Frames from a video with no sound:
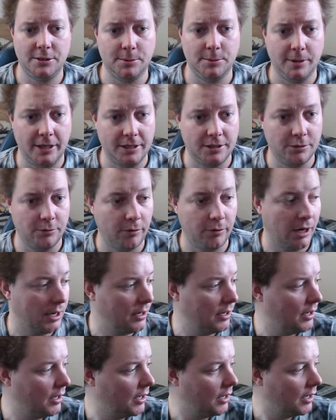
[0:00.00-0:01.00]
we need to run.
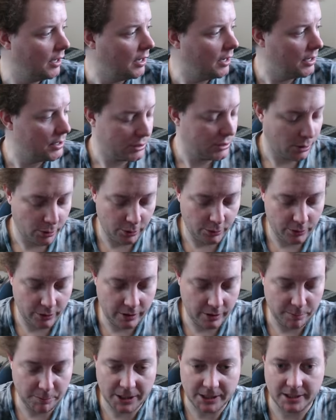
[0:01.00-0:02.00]
So
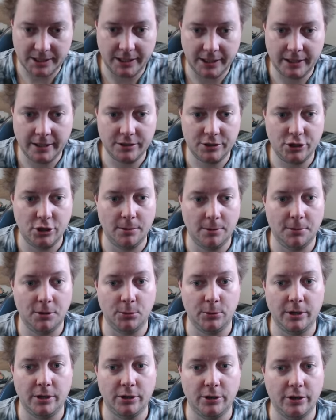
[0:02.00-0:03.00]
in my second terminal
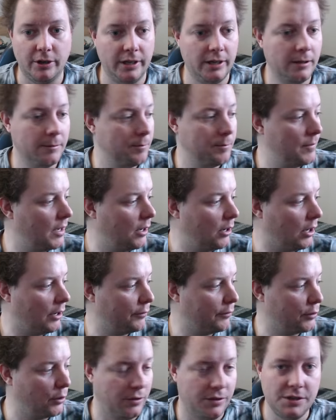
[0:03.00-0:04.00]
window here,
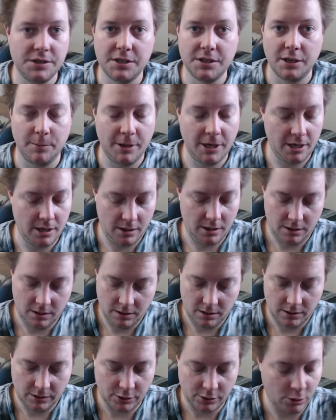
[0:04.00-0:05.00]
I've got this command.
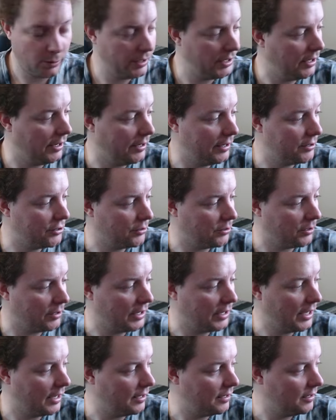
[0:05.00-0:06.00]
So I'll hit enter on
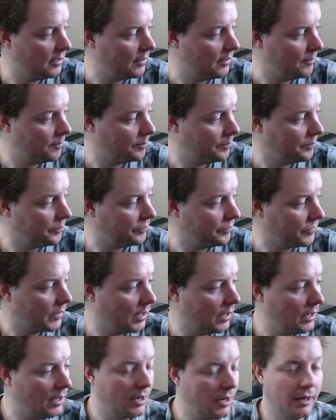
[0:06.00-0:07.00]
that.
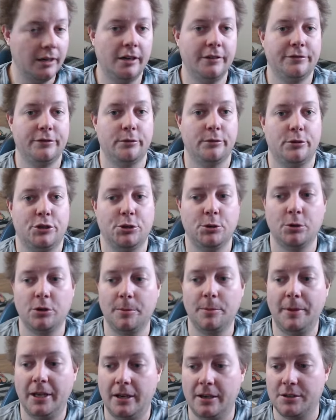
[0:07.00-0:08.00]
And after a short
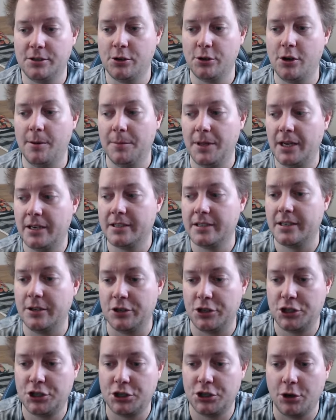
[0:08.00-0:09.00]
amount of time, that is going
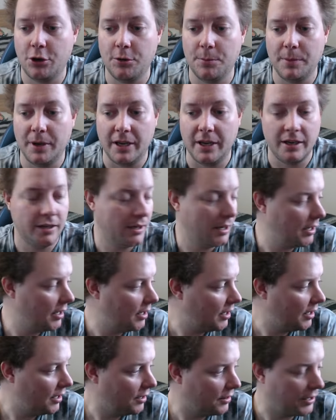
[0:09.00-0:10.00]
to show me
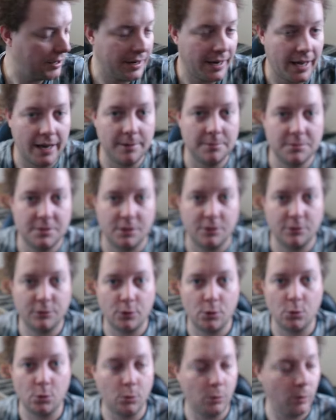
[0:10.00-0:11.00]
the names of
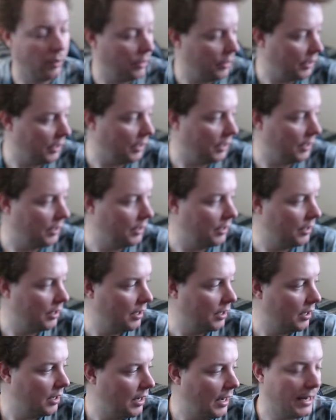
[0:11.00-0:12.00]
all the
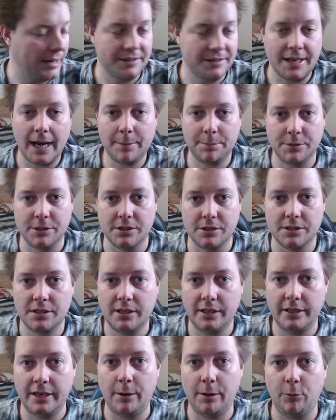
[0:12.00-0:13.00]

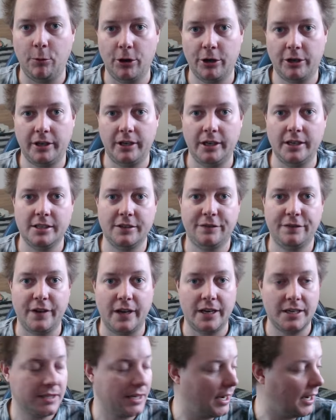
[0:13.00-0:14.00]
adapters, network
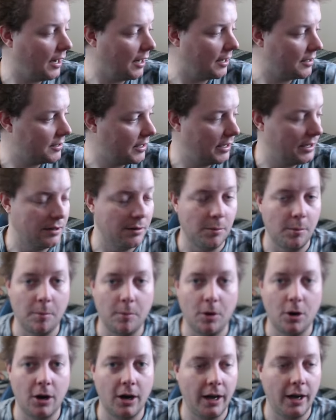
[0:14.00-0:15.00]
interface cards in
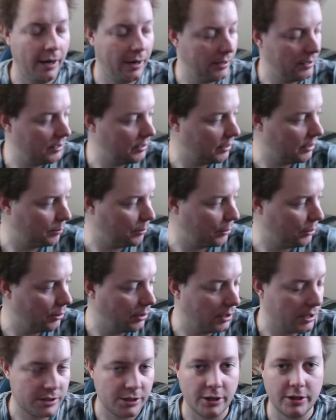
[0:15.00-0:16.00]
my
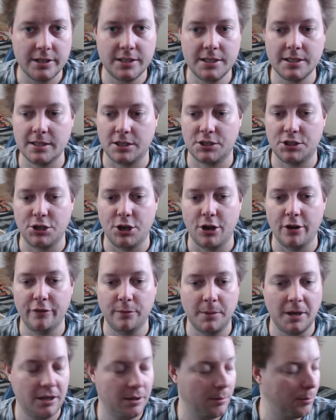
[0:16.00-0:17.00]
computer. So this is a server
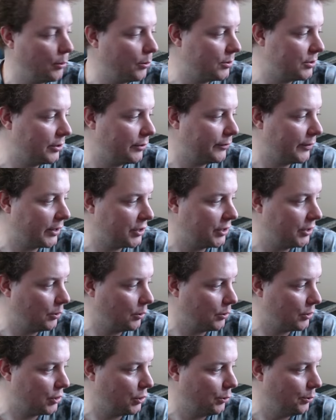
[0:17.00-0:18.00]
motherboard, so I've actually
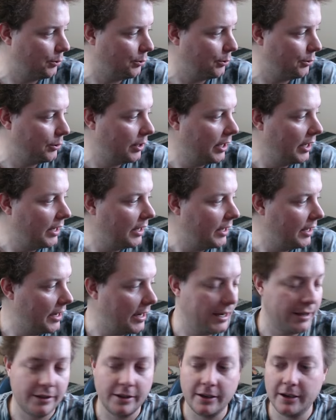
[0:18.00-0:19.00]
got 2
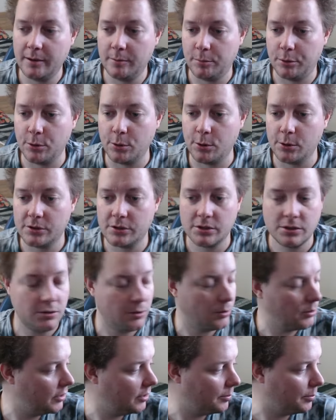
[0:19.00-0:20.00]
Ethernet ports
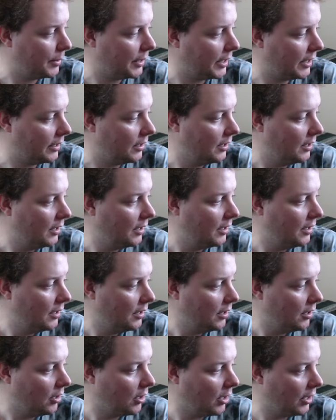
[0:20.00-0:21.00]
on it, but
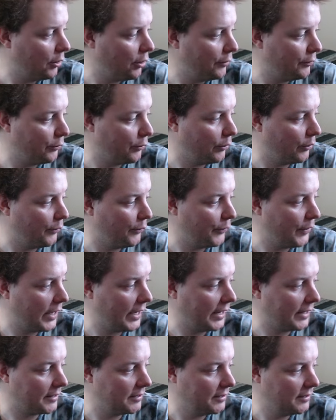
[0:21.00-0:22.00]
I know for a
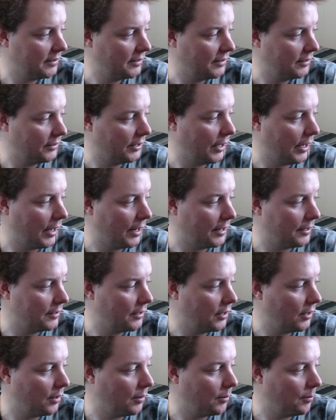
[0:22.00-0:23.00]
fact that
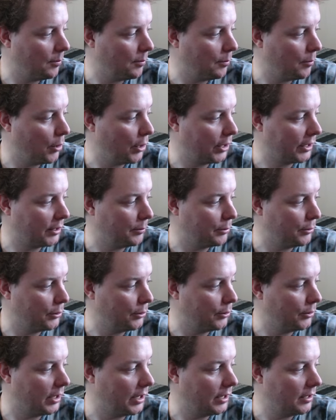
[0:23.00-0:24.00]
my
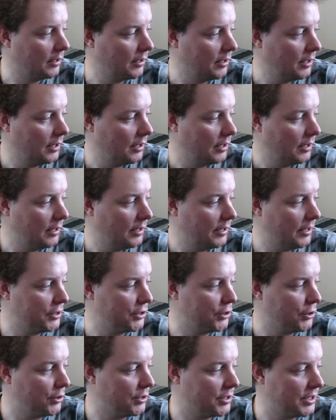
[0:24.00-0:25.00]
computer is
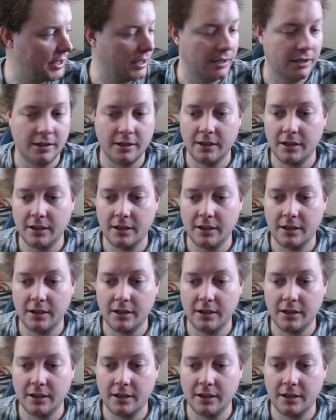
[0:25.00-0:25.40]
using